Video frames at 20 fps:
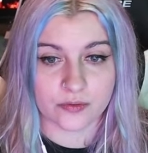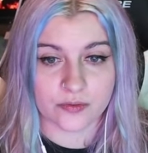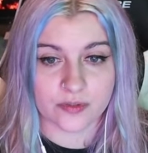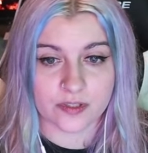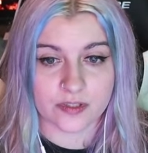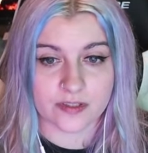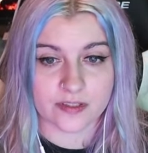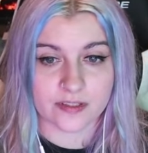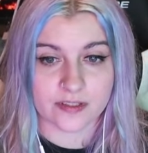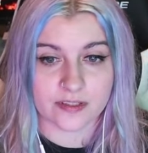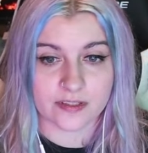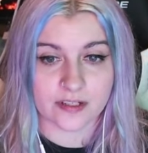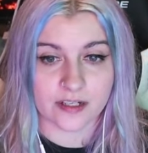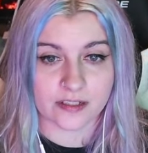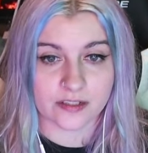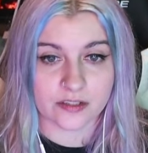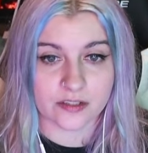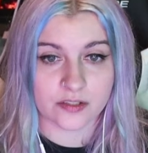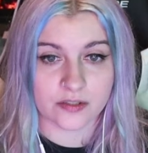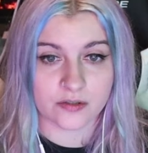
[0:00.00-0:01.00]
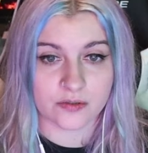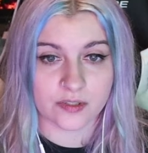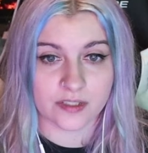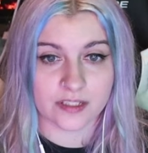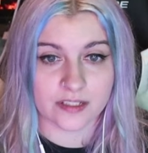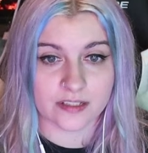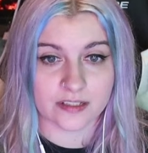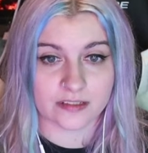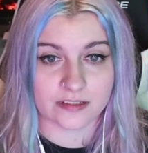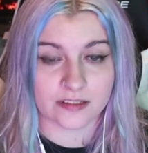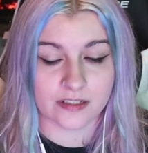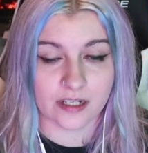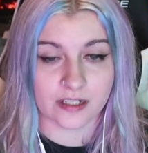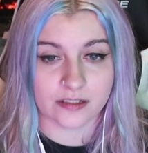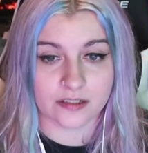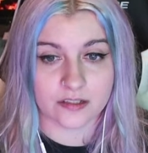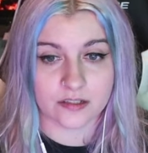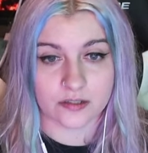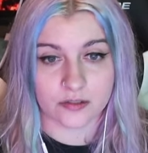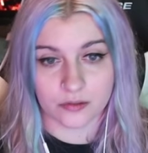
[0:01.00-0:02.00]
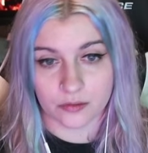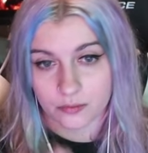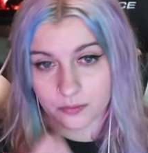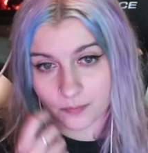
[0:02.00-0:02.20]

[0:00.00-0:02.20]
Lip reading: so this is not a 2 and this is not a 2.